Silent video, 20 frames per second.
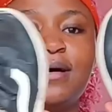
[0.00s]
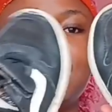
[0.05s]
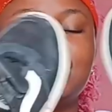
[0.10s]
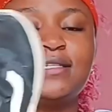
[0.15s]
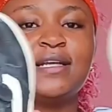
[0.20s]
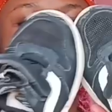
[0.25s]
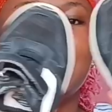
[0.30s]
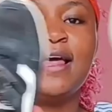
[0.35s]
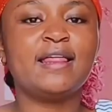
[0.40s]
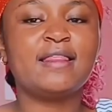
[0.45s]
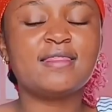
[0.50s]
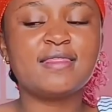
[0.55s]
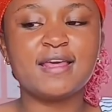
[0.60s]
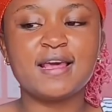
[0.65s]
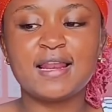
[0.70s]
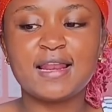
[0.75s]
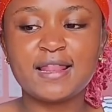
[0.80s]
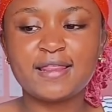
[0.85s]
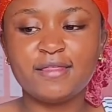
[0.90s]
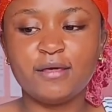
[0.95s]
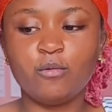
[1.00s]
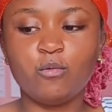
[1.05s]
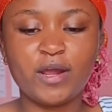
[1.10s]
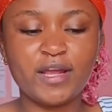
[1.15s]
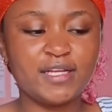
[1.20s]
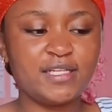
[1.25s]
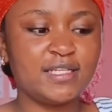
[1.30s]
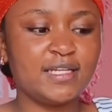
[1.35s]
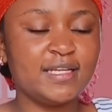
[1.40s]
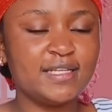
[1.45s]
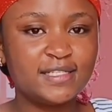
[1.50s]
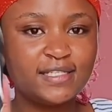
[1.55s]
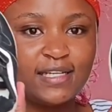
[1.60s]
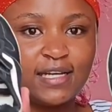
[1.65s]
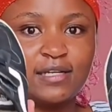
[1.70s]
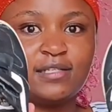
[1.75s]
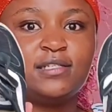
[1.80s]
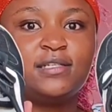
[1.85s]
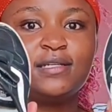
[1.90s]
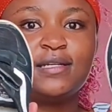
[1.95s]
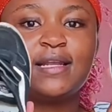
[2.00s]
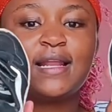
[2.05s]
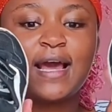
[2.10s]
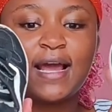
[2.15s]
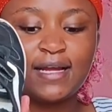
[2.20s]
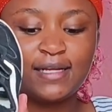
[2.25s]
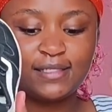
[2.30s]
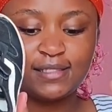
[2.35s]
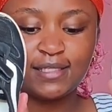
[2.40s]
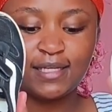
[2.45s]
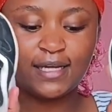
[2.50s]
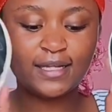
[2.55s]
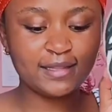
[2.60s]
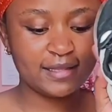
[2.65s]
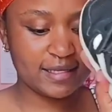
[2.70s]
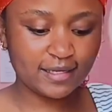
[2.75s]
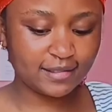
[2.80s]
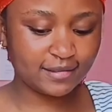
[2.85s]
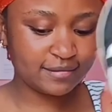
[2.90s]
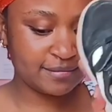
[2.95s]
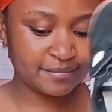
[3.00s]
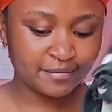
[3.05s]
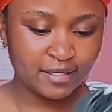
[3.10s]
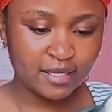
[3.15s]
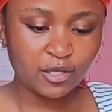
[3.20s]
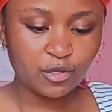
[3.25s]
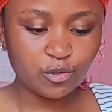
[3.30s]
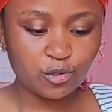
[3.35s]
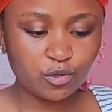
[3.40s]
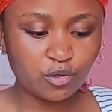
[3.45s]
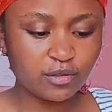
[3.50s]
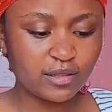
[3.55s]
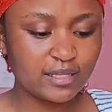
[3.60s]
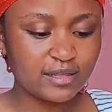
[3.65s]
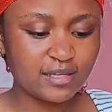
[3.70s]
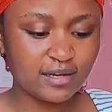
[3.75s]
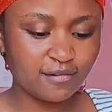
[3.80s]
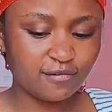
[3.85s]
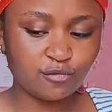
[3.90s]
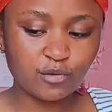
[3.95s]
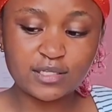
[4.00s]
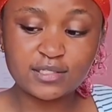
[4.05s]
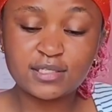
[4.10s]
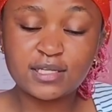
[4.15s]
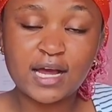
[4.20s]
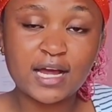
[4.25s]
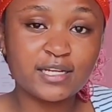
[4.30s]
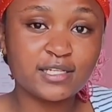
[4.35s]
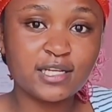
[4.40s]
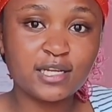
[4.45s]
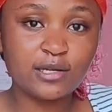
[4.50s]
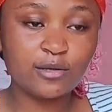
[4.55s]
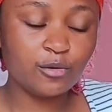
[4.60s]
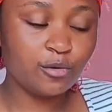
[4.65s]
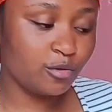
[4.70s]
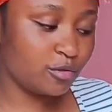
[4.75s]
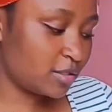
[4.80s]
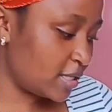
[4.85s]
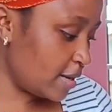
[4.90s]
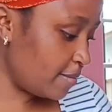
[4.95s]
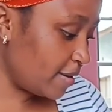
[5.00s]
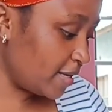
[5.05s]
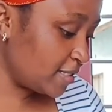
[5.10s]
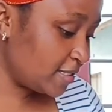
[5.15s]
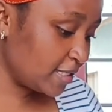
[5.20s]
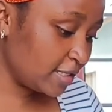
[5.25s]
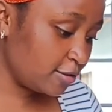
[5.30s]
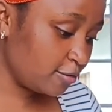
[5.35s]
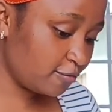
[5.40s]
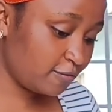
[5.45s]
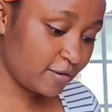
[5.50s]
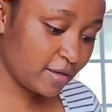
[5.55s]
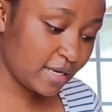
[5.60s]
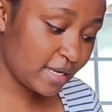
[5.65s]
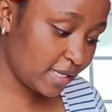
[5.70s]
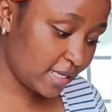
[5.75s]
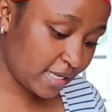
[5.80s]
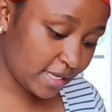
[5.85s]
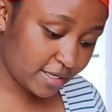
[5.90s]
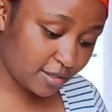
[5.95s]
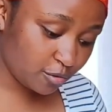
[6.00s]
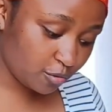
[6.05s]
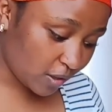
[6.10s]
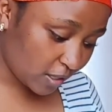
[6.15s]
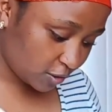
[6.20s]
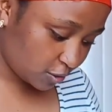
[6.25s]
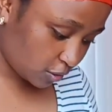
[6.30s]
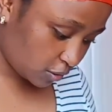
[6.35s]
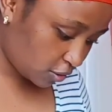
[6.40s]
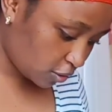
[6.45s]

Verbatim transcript: but the, the weight is just nice. And then, you know, the thrift ones, until you use them, until you feel like you want to